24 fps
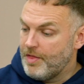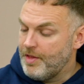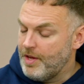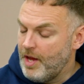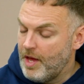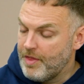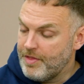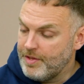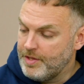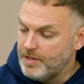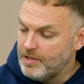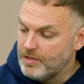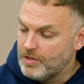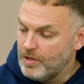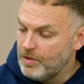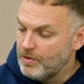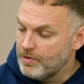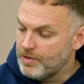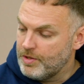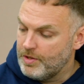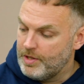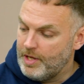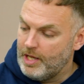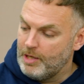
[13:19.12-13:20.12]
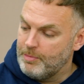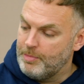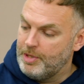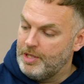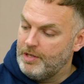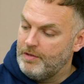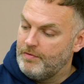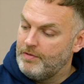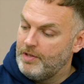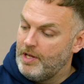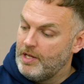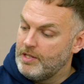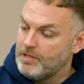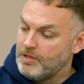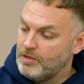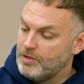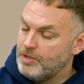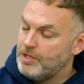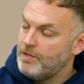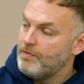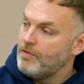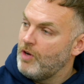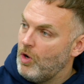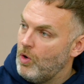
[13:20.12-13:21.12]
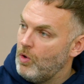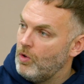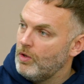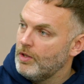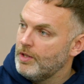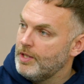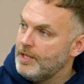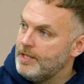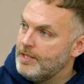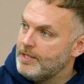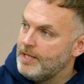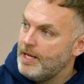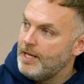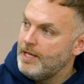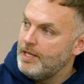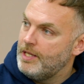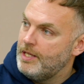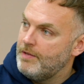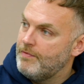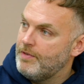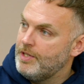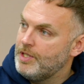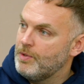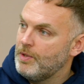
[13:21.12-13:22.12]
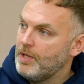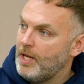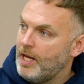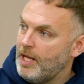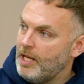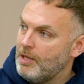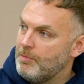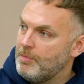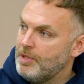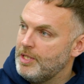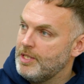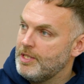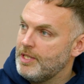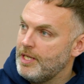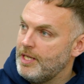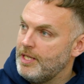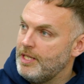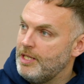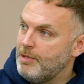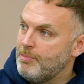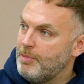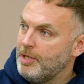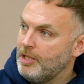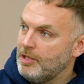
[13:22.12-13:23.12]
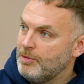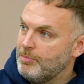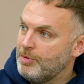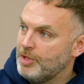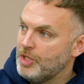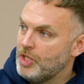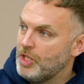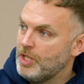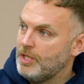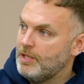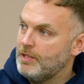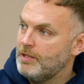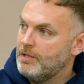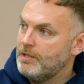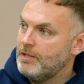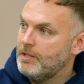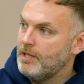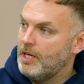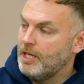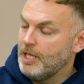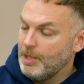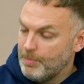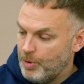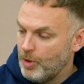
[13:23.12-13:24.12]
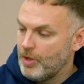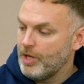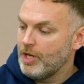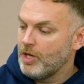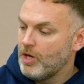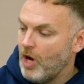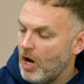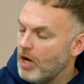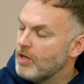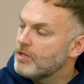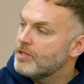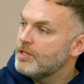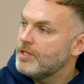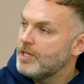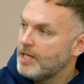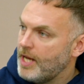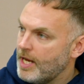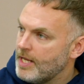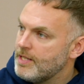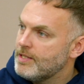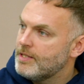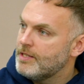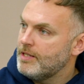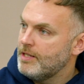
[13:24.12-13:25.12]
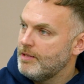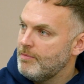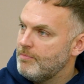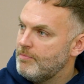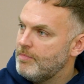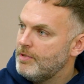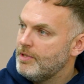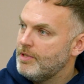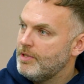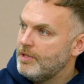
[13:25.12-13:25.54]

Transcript: I think there's also the element of, as long as you've got all of these individual elements in your build budget, you're putting costs against them.